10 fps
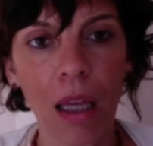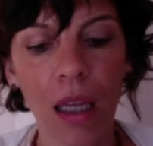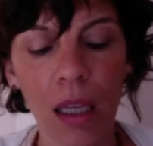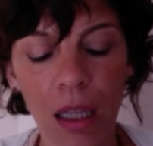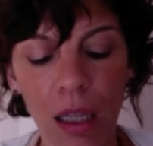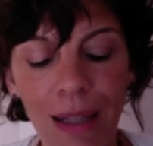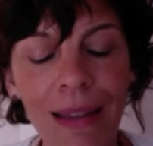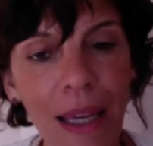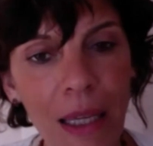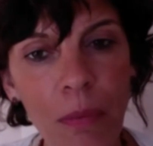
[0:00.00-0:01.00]

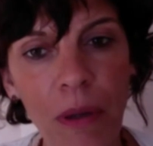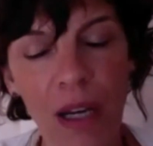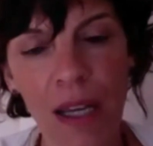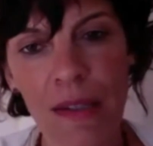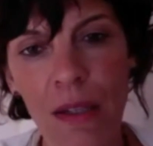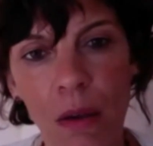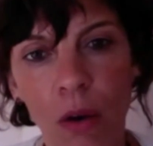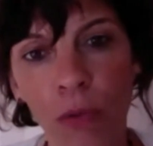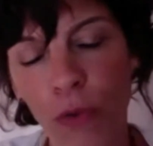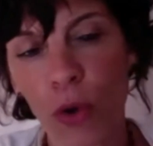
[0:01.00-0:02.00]
labor as,
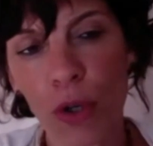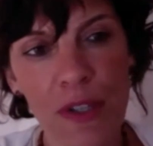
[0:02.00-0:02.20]
of course,